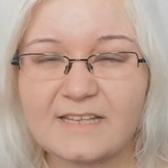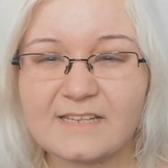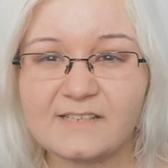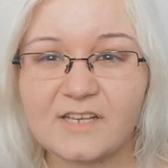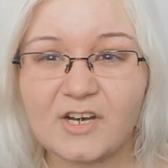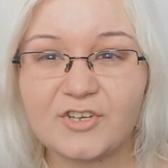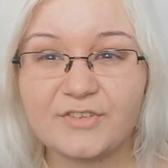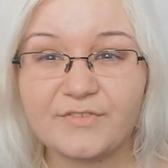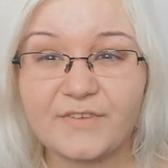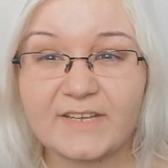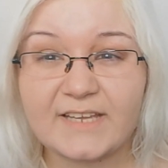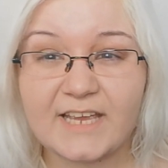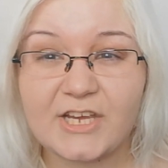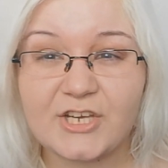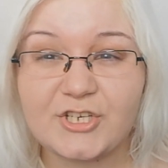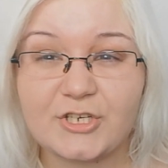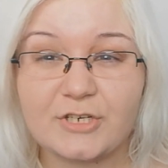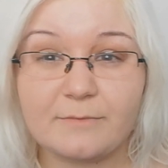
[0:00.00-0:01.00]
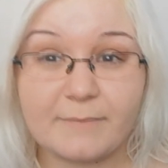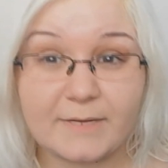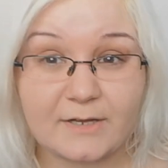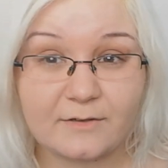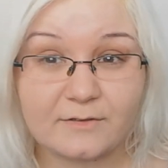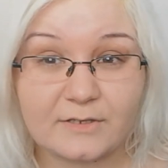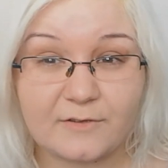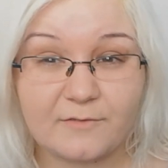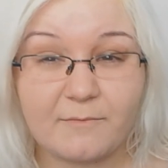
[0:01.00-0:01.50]
certification
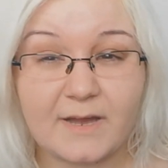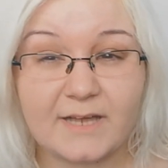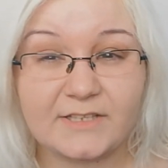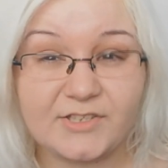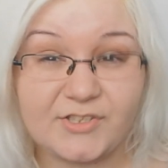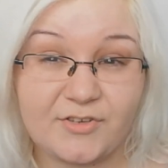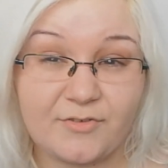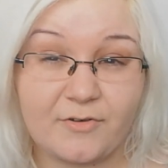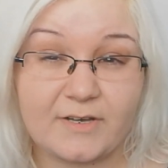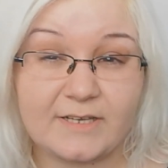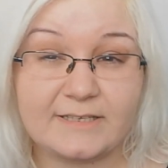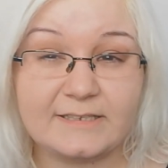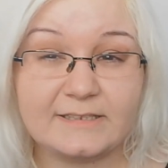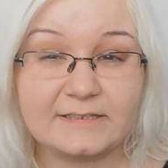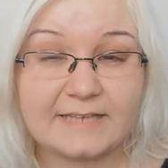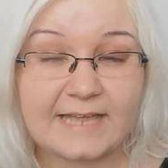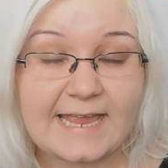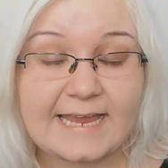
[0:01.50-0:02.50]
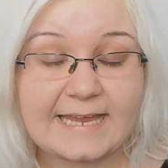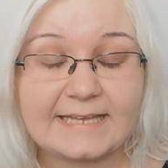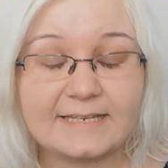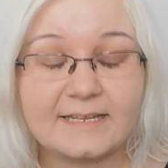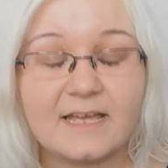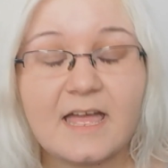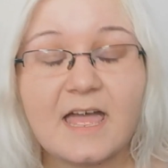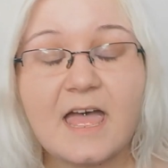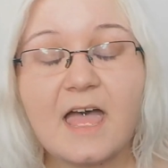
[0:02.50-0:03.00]
because of my thyroid
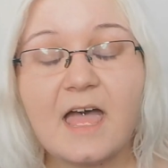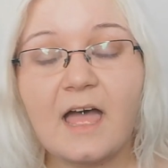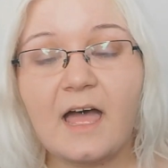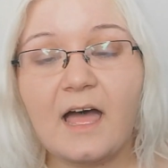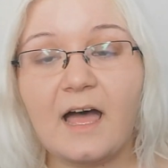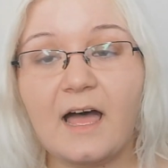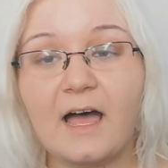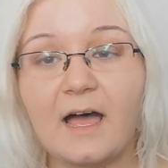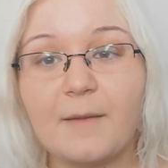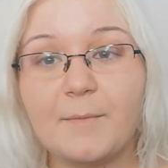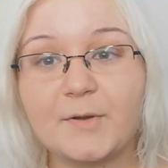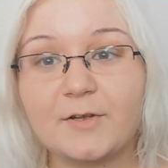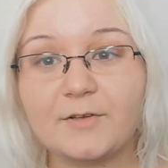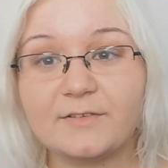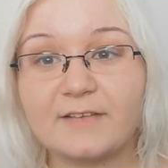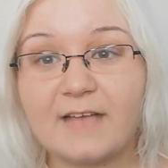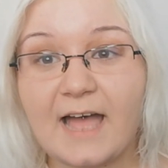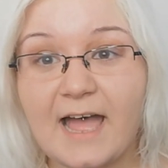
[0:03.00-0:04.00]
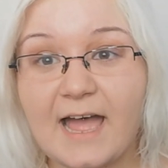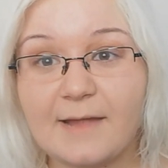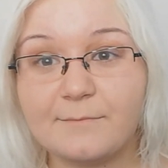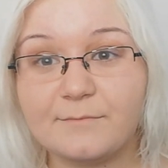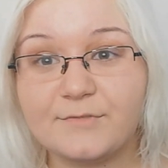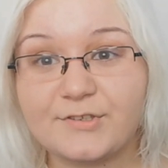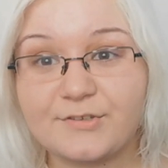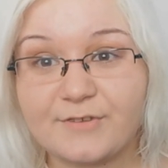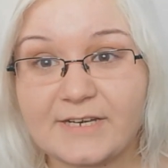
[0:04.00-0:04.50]
gland, because
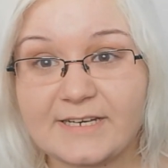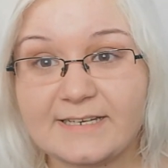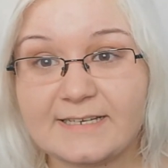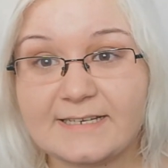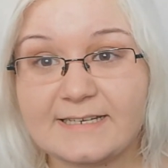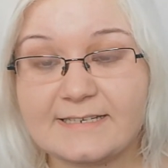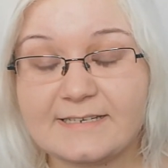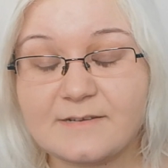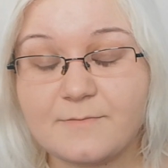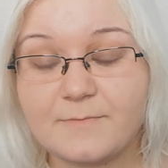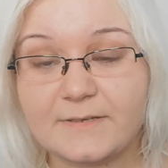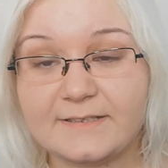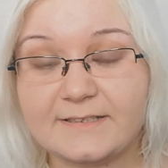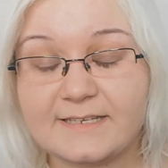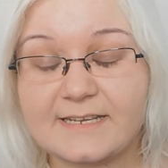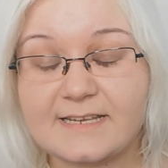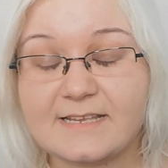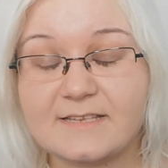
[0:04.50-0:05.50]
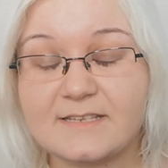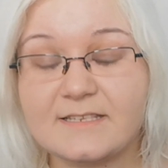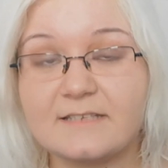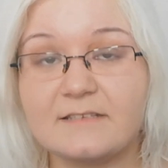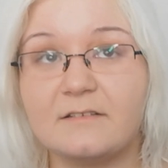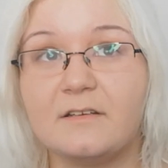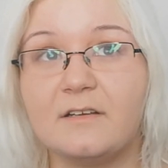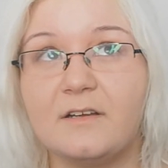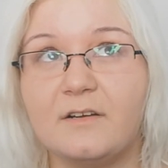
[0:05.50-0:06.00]
I'm treated with
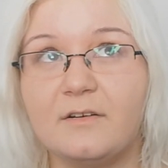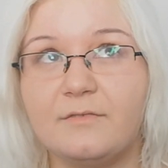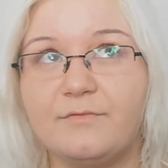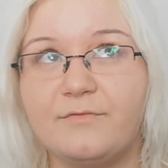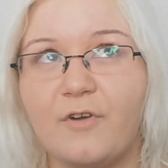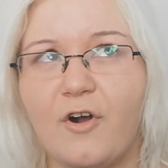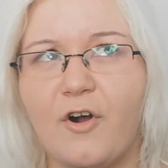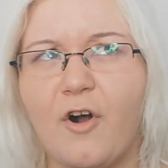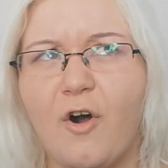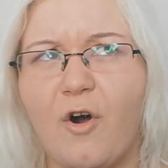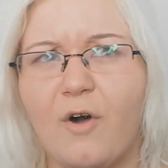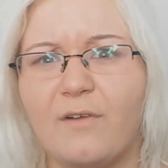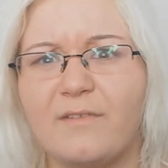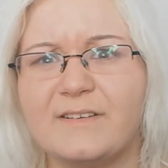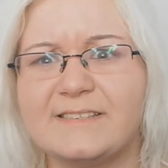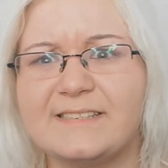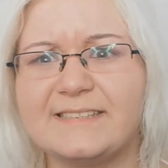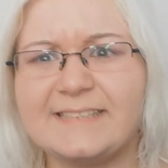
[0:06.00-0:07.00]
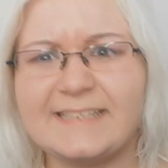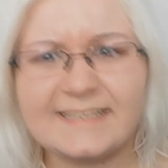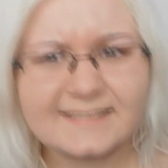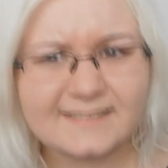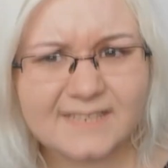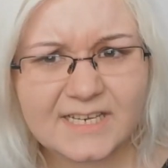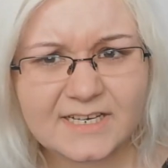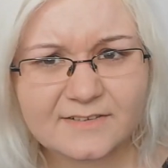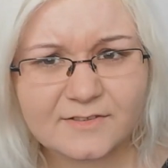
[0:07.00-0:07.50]
this for over
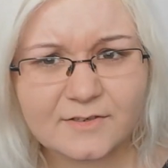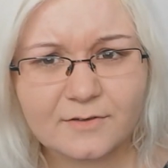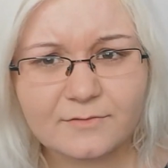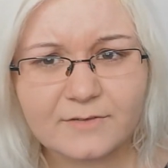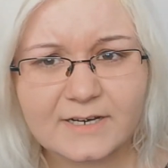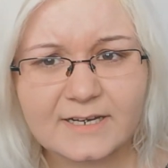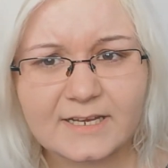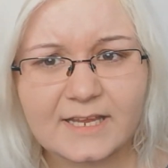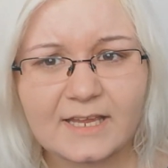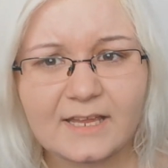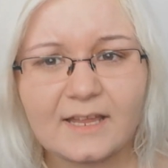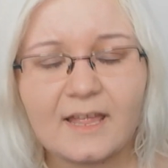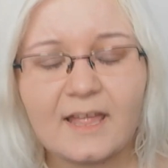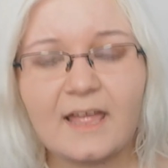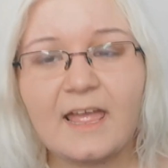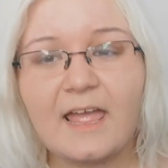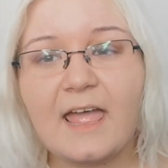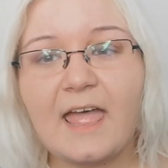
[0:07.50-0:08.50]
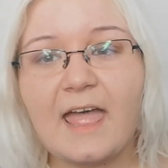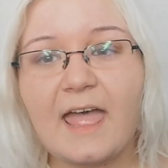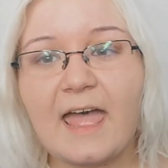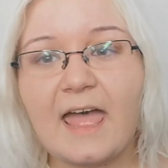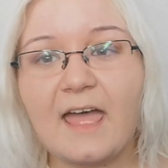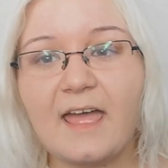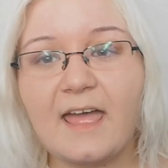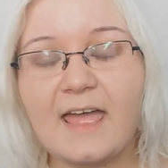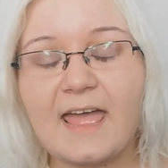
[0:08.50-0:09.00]
6 years already.
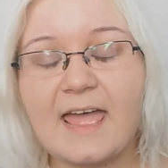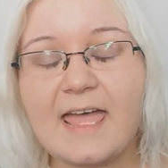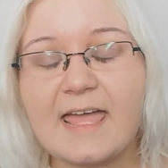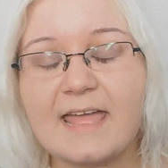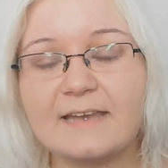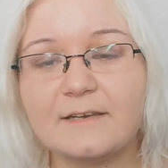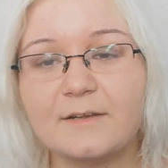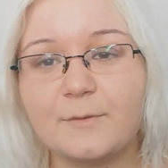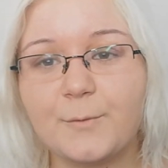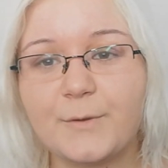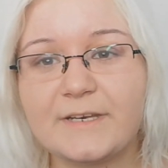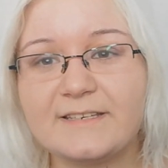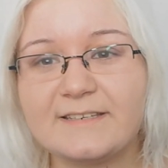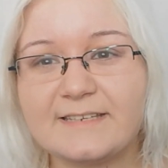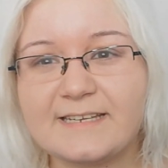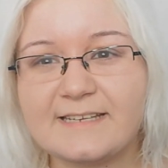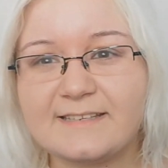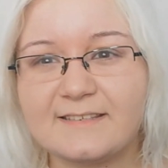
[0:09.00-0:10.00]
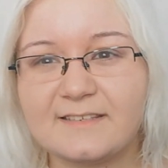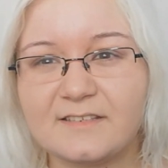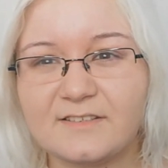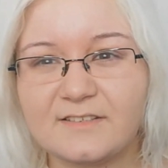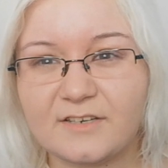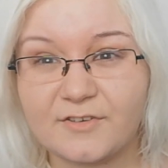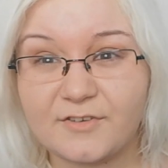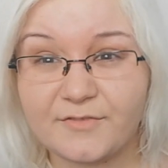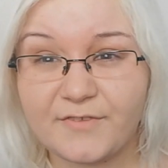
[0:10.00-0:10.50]
And with this
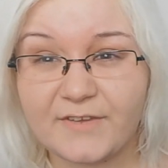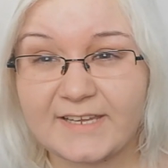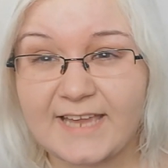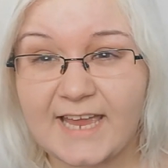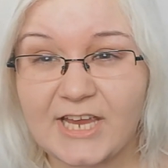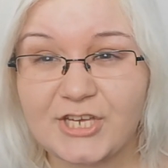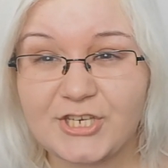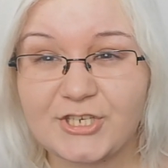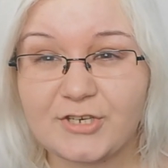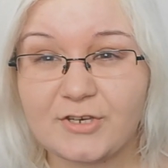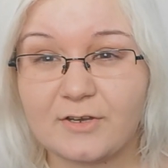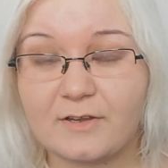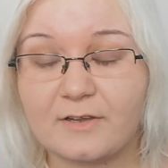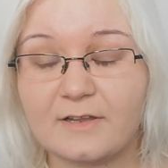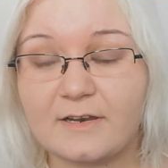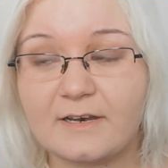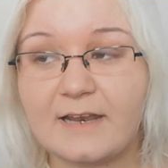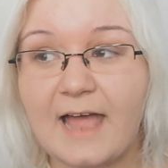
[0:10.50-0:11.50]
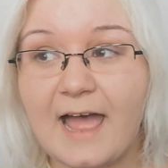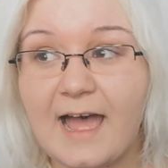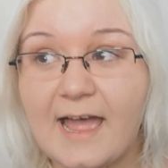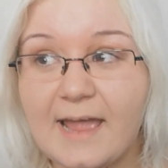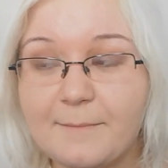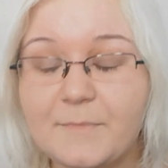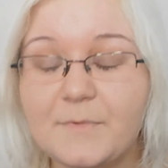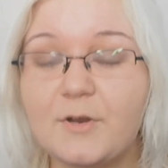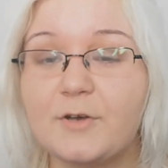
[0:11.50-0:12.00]
certification,
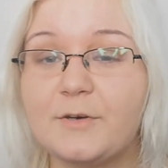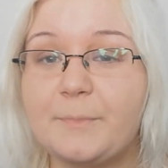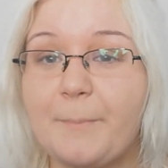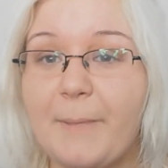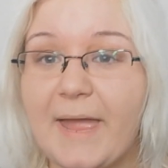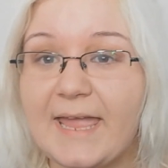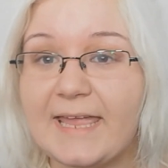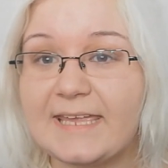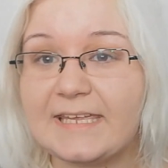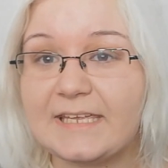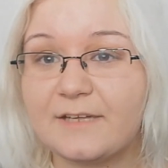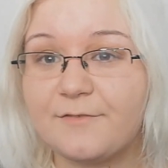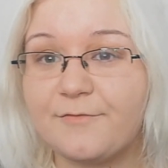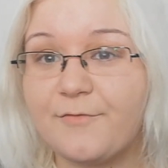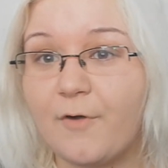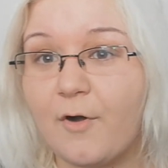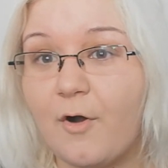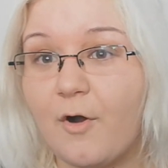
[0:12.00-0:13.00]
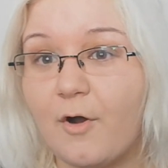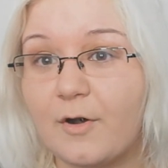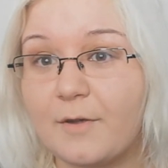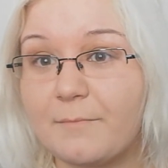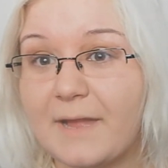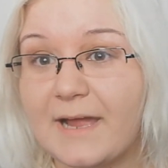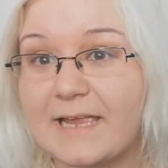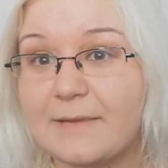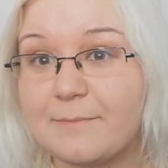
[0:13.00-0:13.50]
I'm not paying for
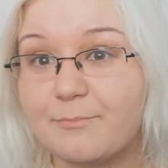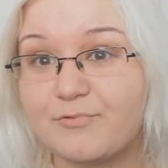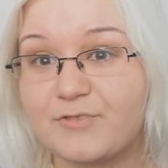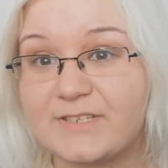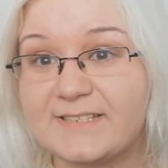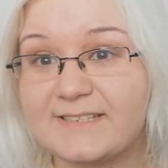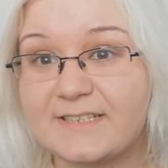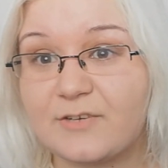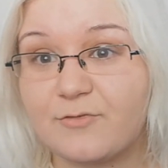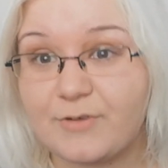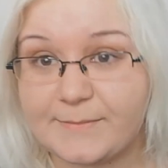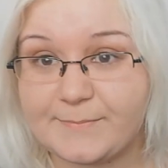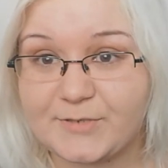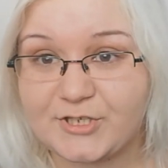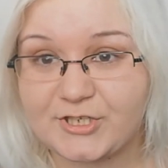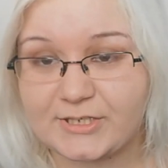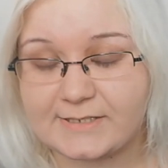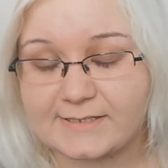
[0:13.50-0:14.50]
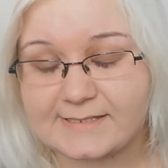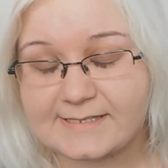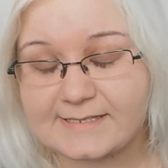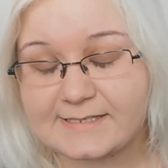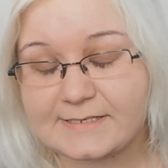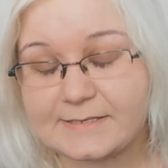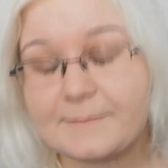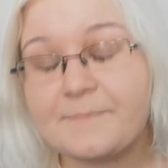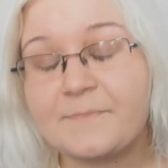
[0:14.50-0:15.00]
my
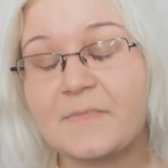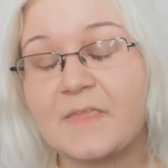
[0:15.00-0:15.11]
prescriptions.